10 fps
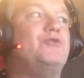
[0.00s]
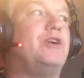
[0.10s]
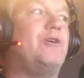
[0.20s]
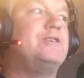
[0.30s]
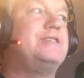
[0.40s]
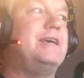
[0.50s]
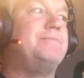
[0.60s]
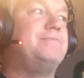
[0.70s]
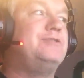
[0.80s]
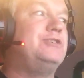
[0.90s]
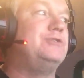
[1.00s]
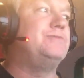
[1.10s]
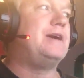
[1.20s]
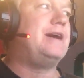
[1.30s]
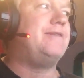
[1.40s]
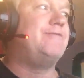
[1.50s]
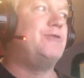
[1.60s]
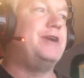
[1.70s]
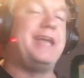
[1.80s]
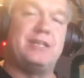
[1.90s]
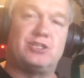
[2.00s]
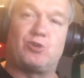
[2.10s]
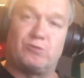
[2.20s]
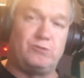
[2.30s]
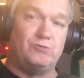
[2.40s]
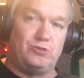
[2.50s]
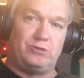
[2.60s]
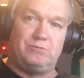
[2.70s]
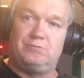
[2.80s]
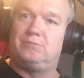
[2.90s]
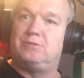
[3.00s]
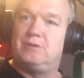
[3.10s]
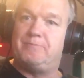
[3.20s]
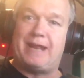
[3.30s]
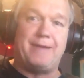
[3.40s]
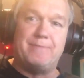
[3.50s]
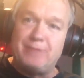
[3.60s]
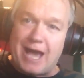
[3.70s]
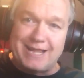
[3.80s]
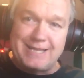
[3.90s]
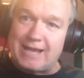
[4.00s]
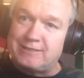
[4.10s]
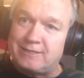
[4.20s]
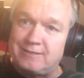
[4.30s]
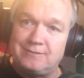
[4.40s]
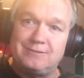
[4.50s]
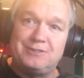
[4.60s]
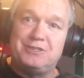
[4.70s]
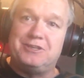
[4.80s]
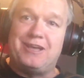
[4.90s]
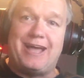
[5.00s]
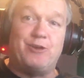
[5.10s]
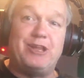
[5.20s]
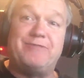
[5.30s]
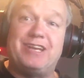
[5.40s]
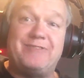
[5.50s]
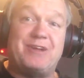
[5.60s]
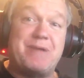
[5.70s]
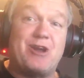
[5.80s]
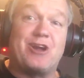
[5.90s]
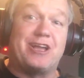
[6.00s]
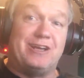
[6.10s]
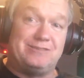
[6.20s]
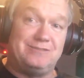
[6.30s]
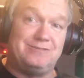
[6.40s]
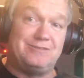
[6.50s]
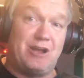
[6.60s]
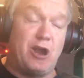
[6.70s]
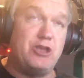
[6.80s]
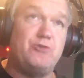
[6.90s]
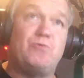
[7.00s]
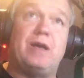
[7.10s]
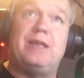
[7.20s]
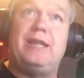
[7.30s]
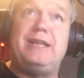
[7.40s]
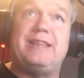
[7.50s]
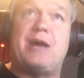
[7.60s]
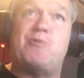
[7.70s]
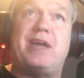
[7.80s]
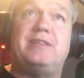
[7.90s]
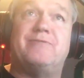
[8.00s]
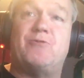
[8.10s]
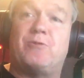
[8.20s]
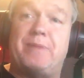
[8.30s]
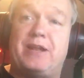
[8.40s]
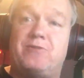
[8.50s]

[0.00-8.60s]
to encourage them to vote against Cruz. But I'm not a Texan. I don't even live in America. Are you leaning that way to vote for